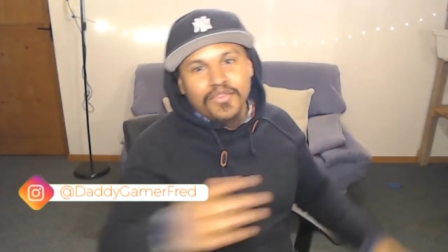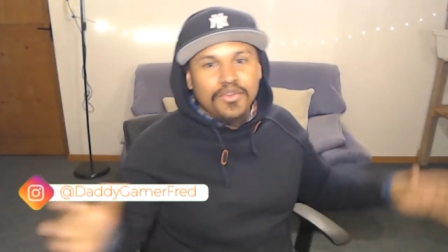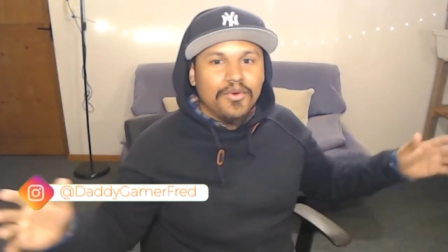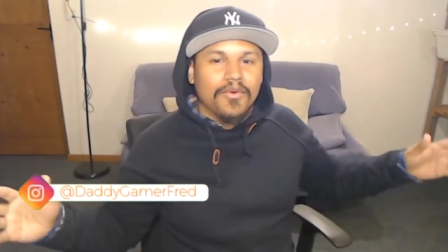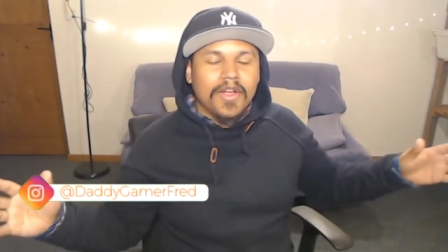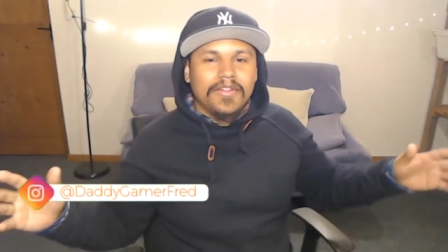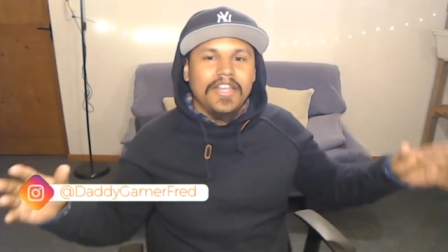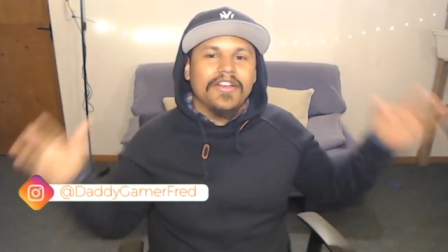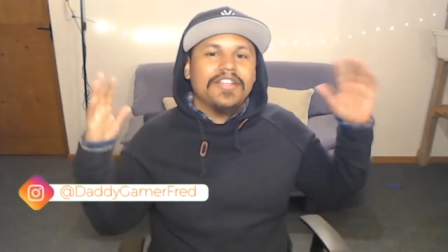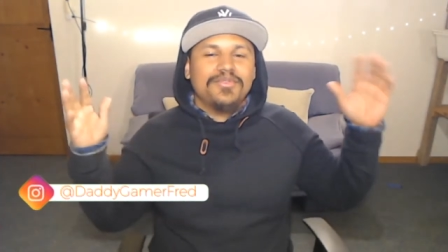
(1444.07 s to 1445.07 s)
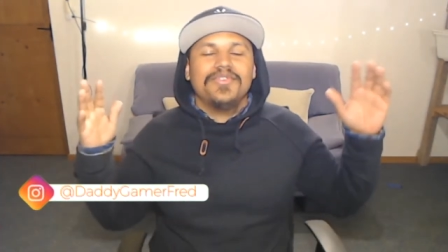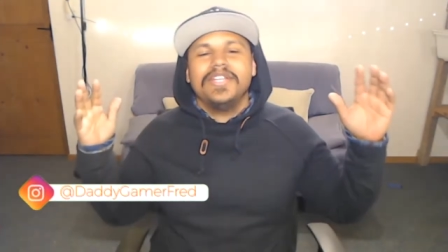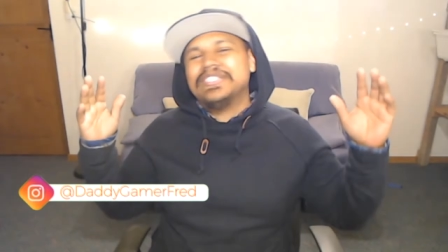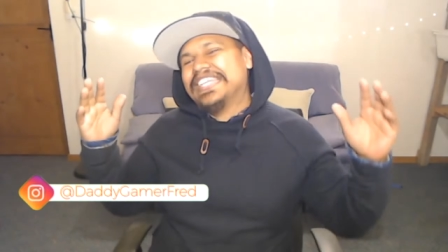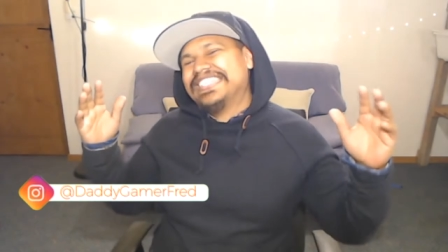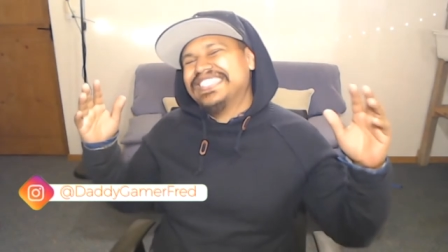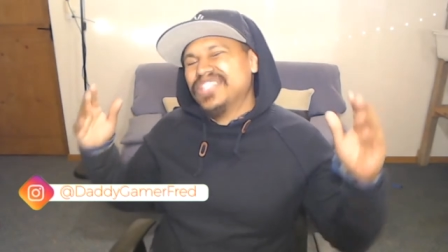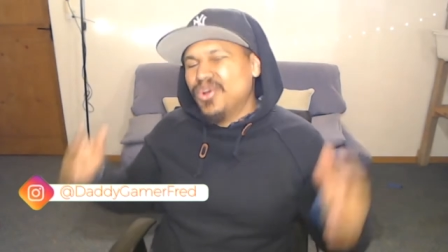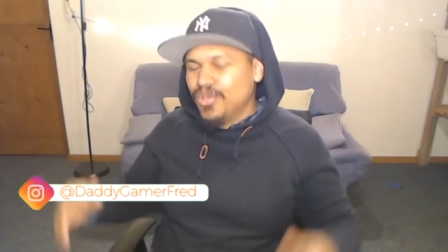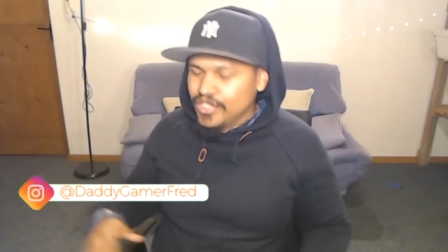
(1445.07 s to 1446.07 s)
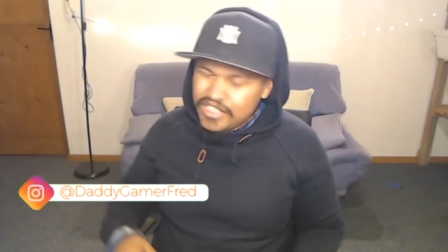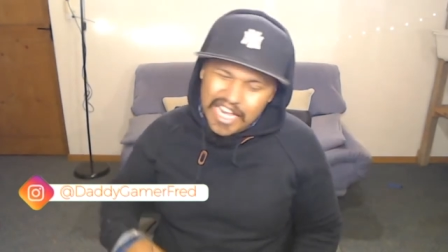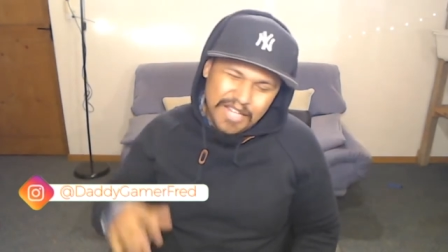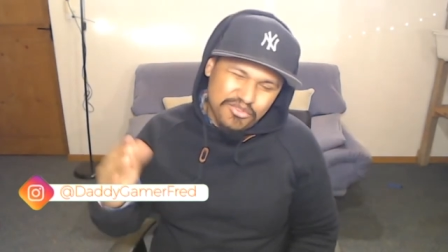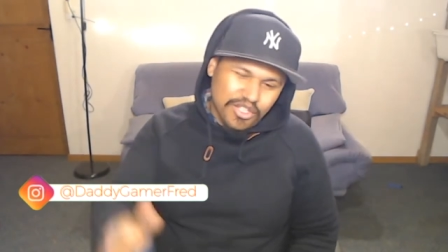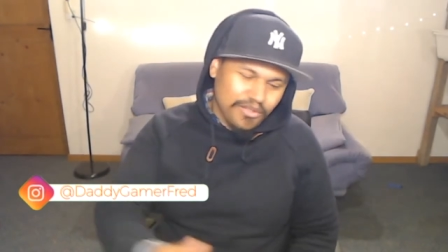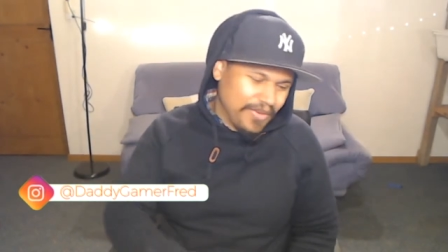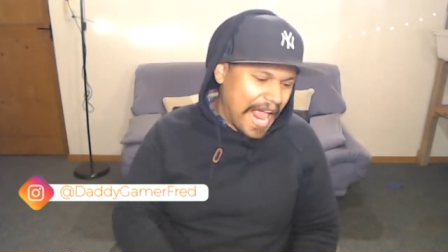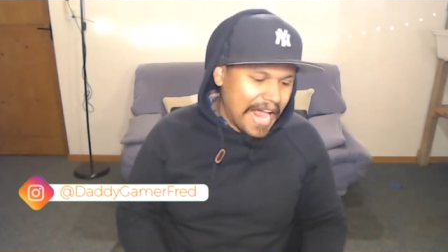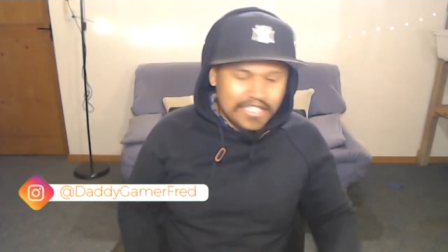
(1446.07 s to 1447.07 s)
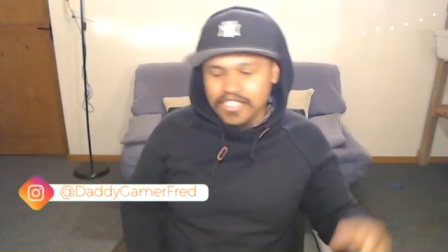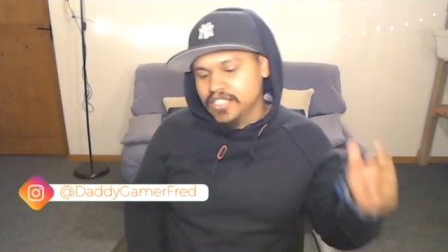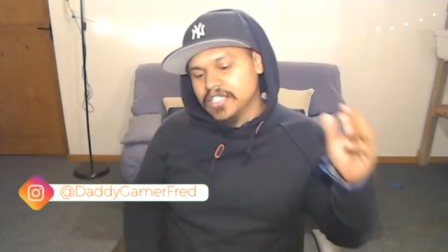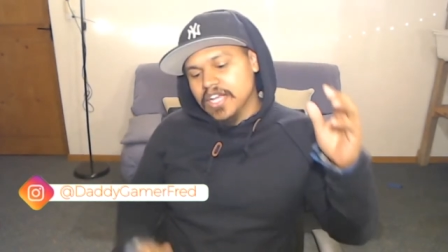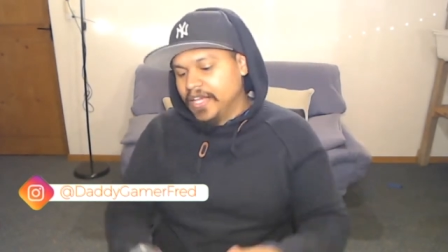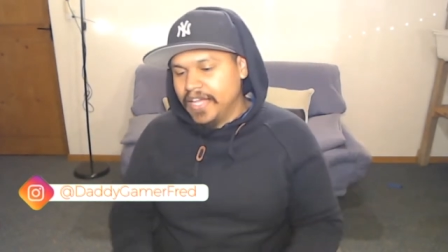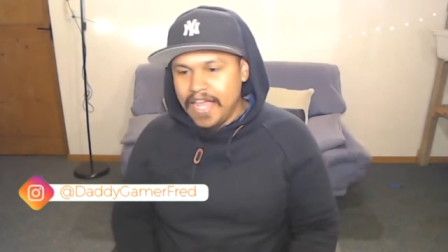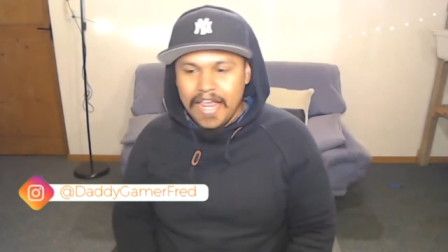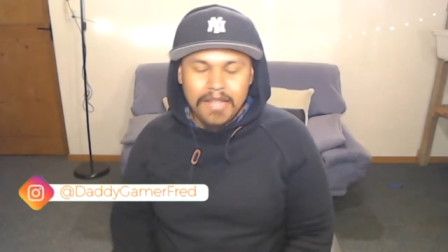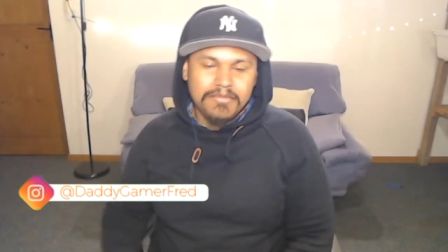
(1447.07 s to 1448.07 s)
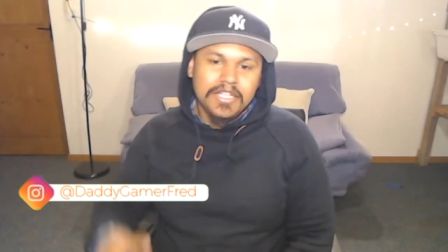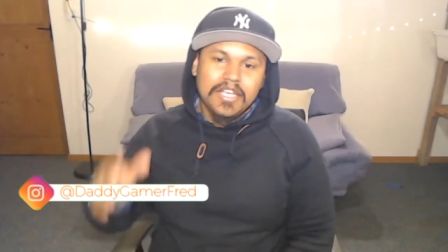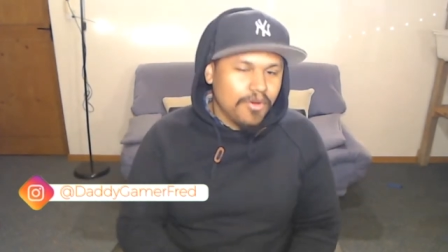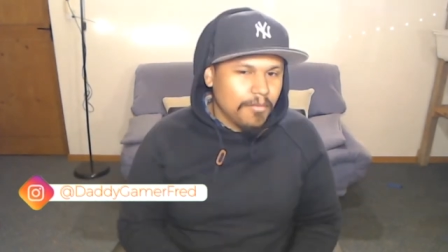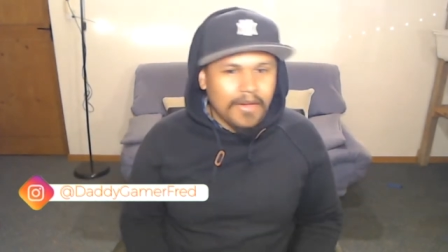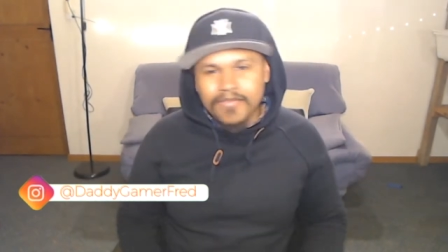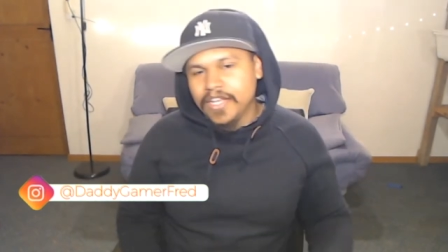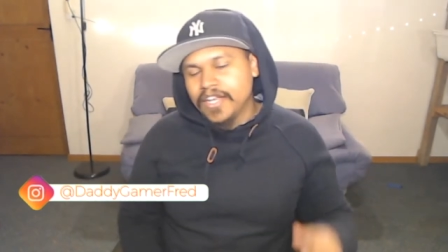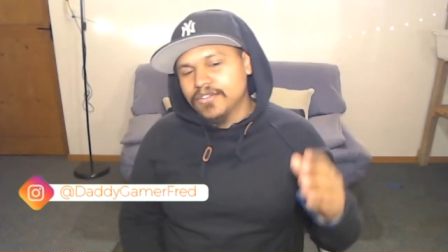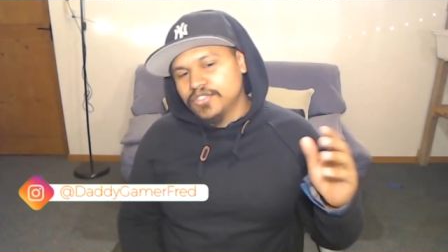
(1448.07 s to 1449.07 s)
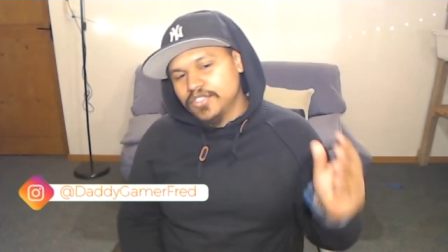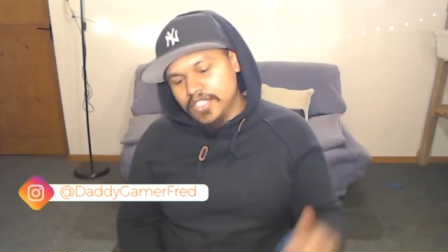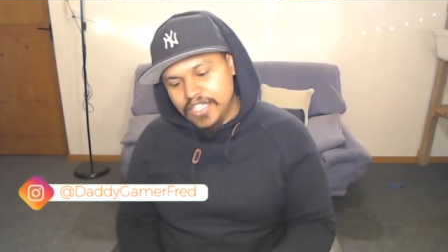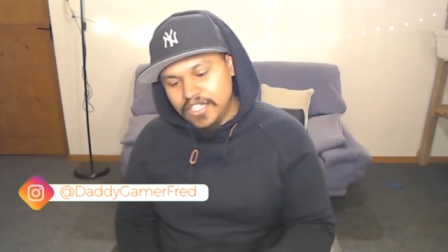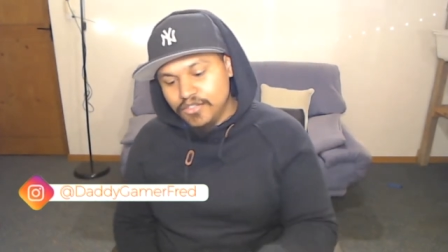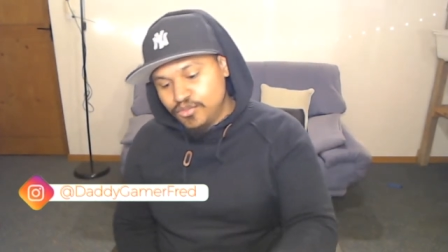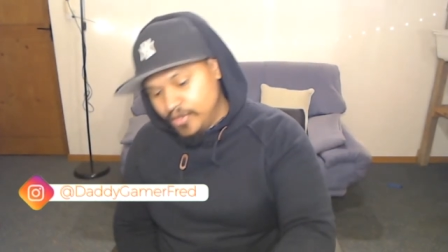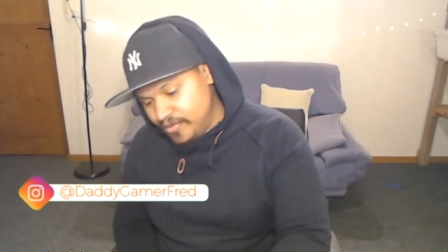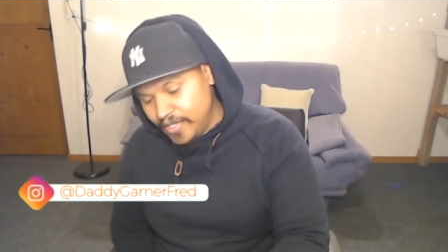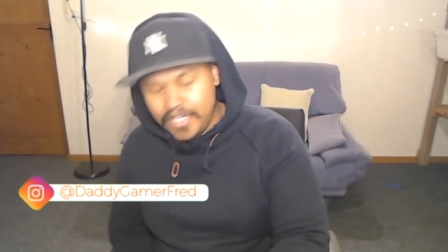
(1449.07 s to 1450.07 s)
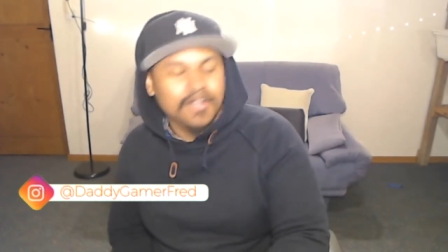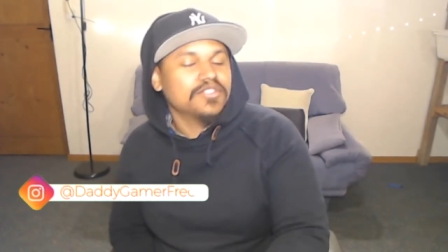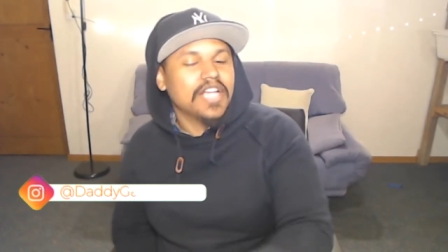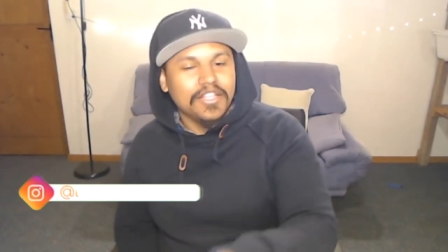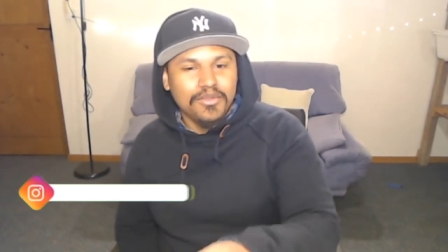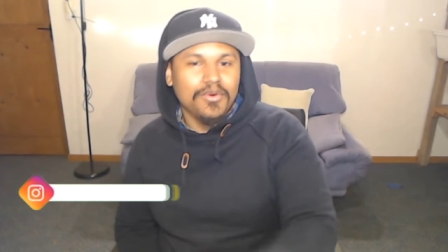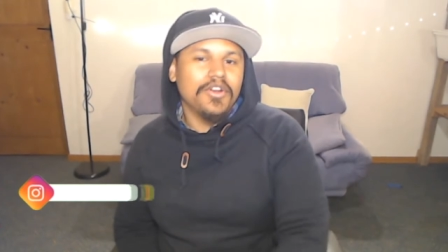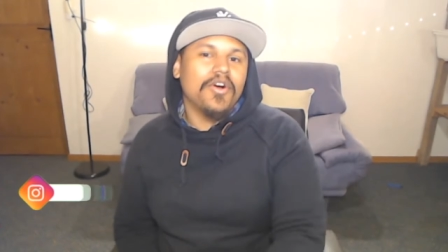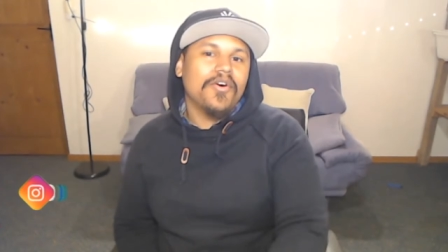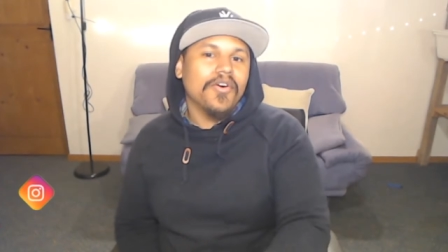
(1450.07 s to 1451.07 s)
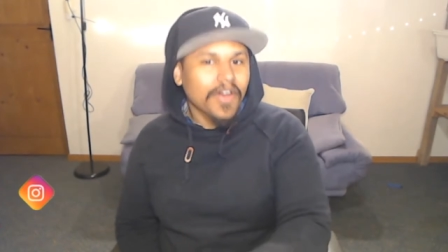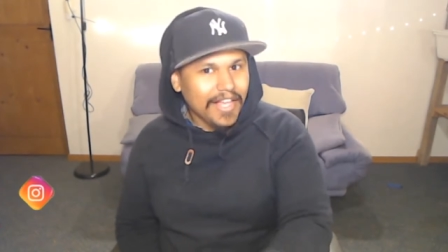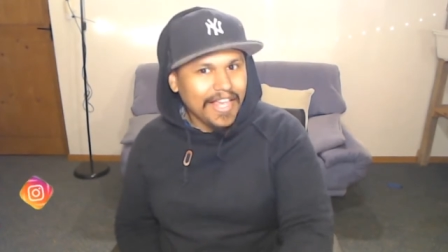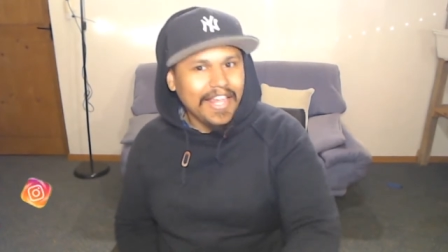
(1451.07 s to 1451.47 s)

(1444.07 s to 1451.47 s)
If you're new around here here. I do videos like this all the time. Trailer reactions, play games, Pokemon videos, Nintendo Switch videos. I do it all